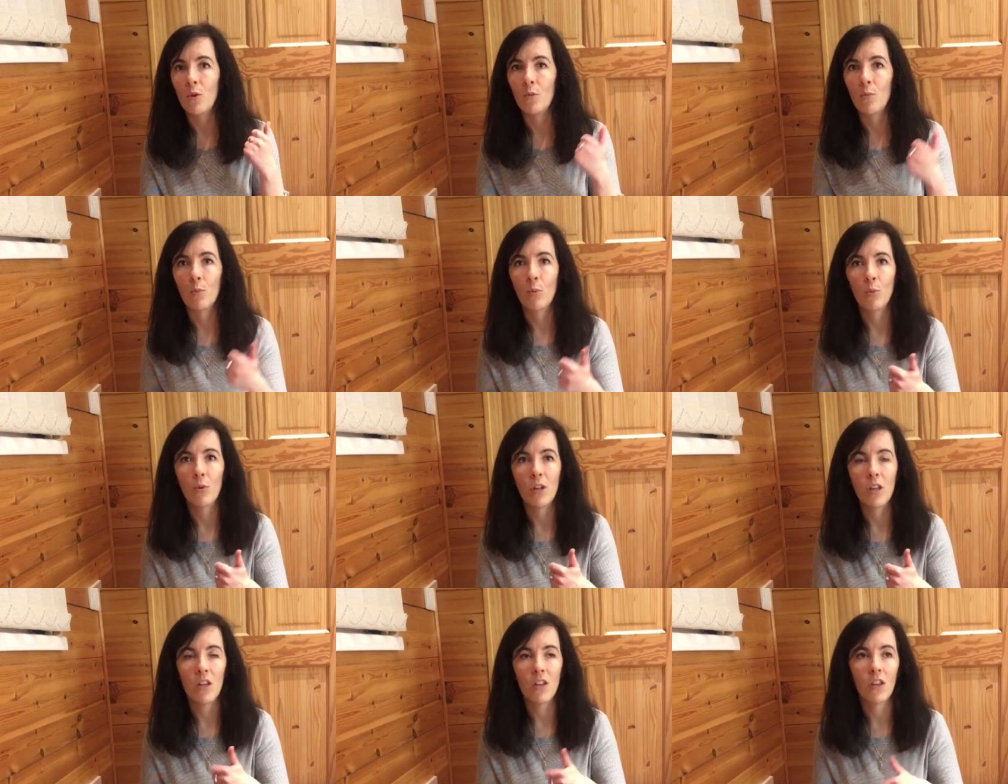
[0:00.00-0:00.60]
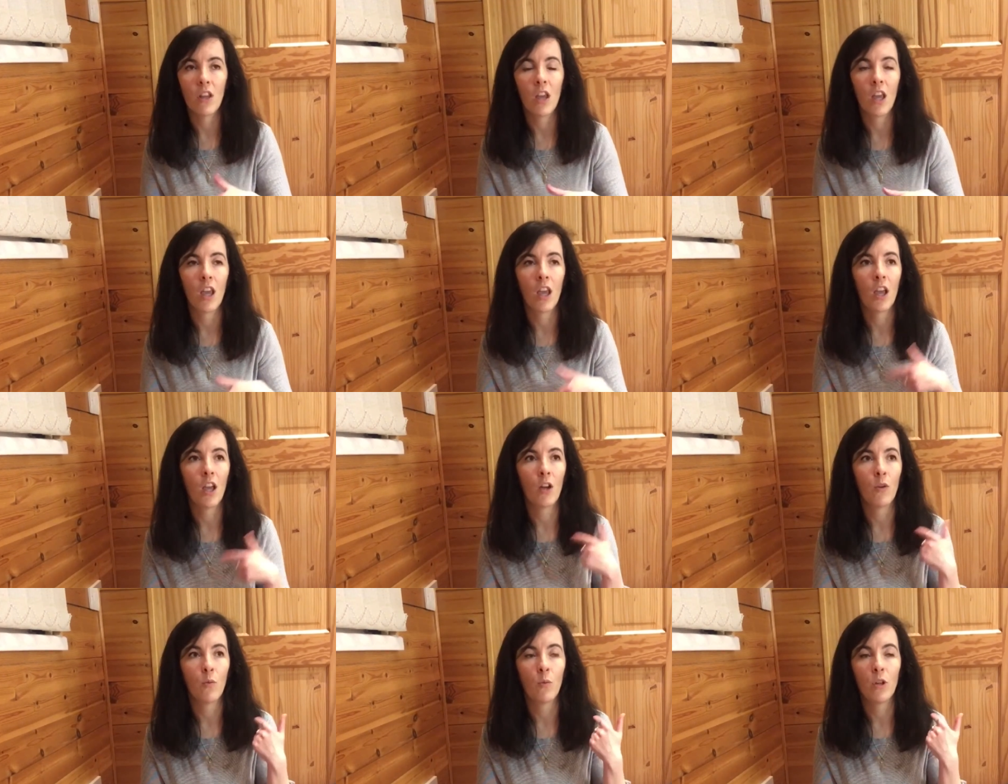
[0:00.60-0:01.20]

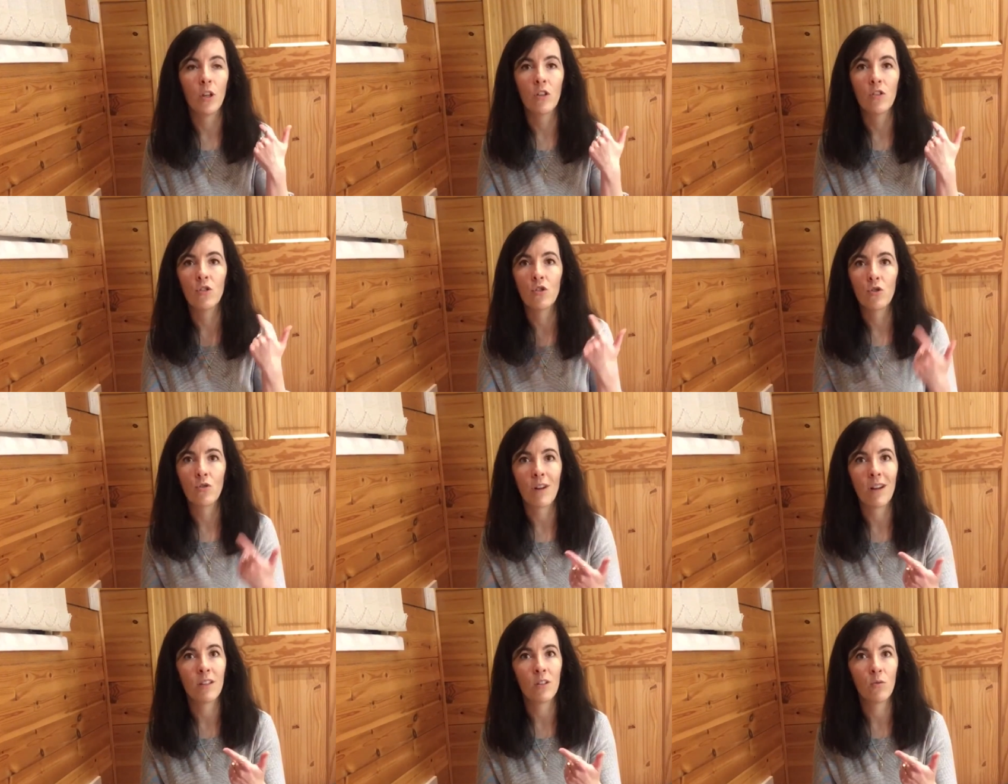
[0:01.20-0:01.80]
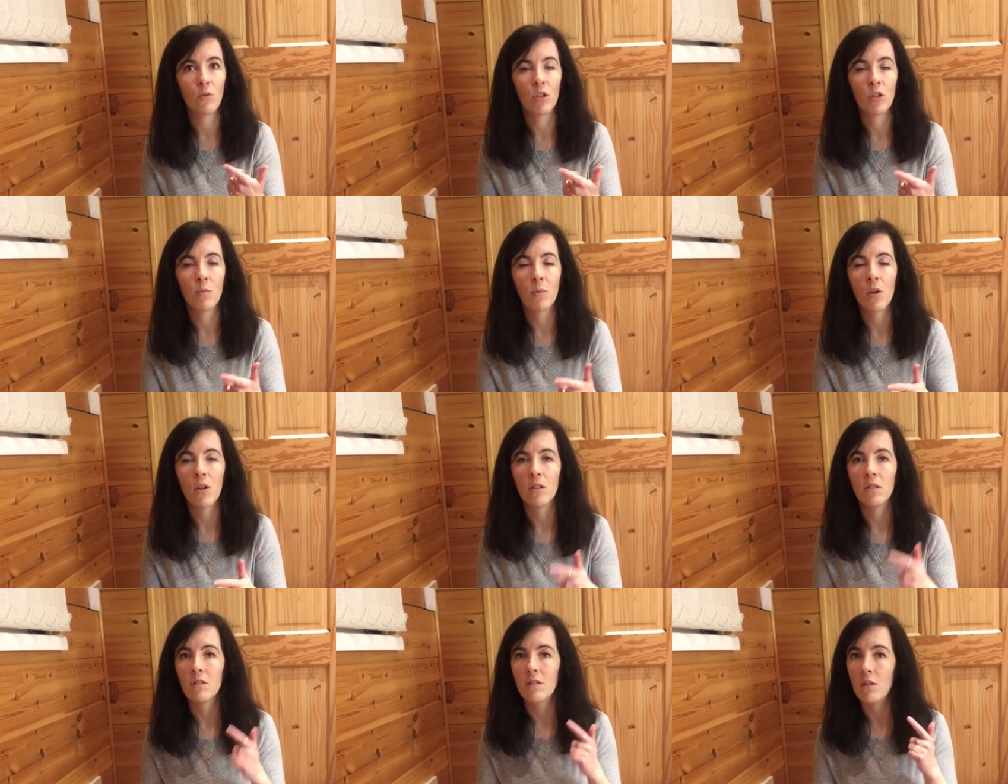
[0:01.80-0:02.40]
breathing, with stress
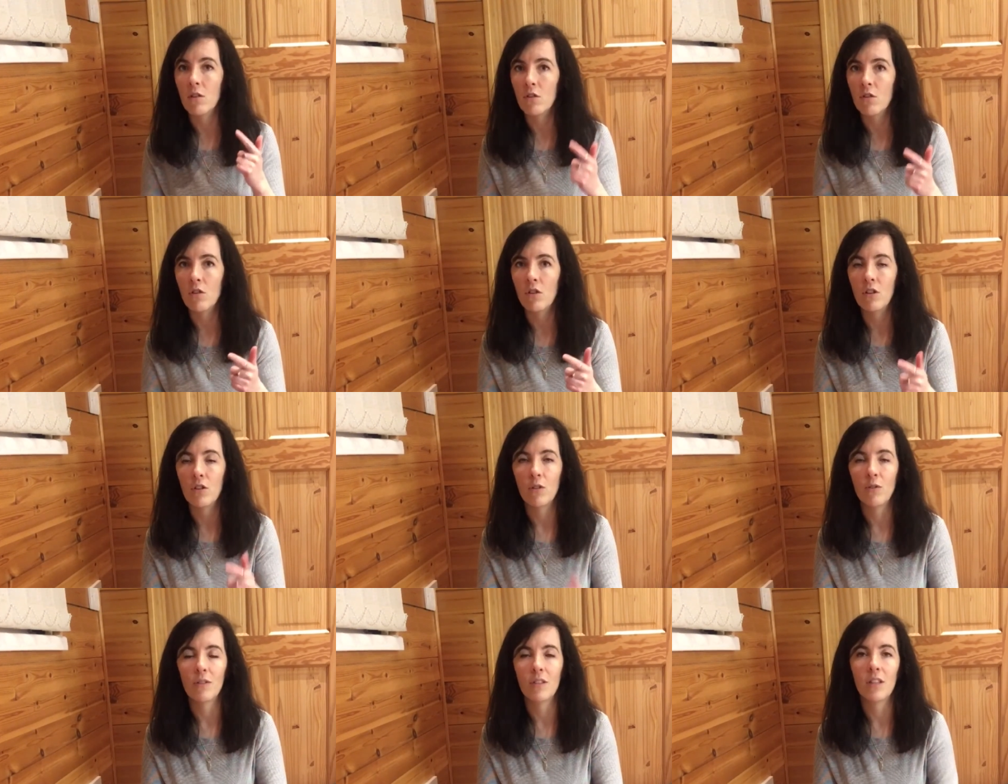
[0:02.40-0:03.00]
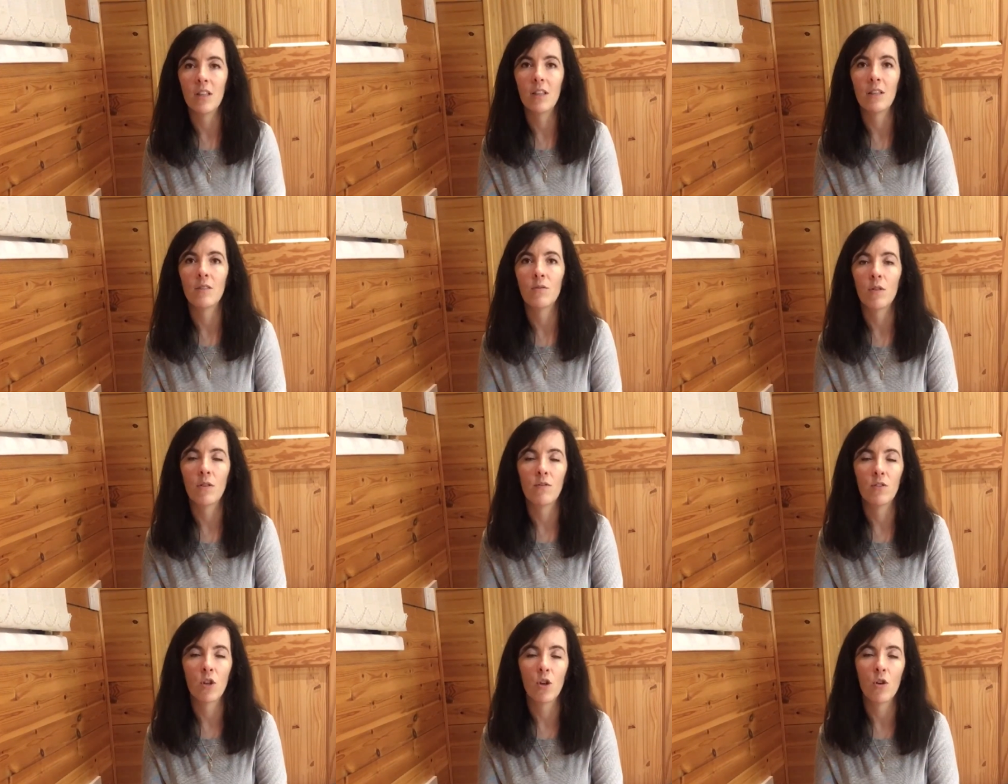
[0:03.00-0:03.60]
response, all of those things.
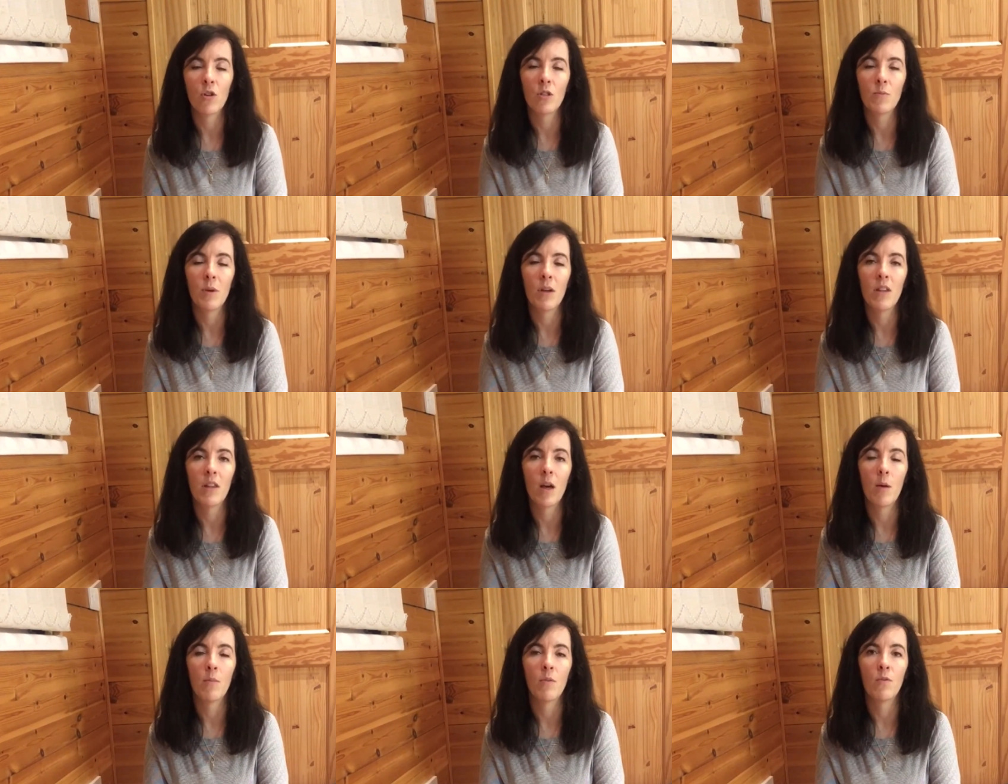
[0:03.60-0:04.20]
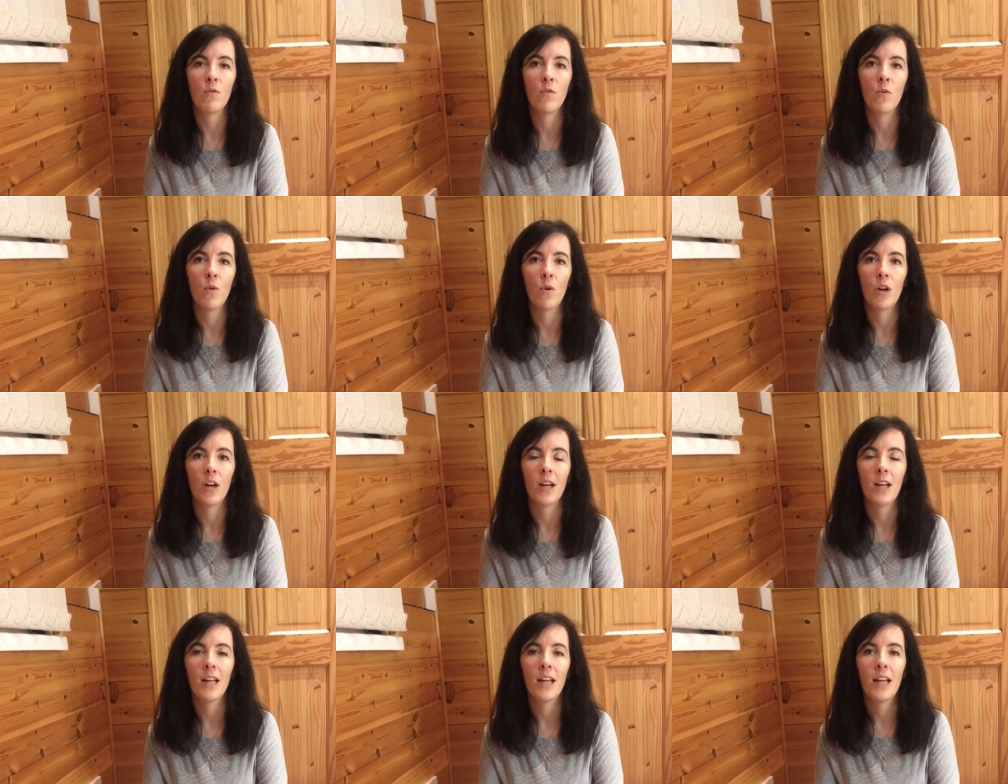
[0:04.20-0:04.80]
I've talked about that before.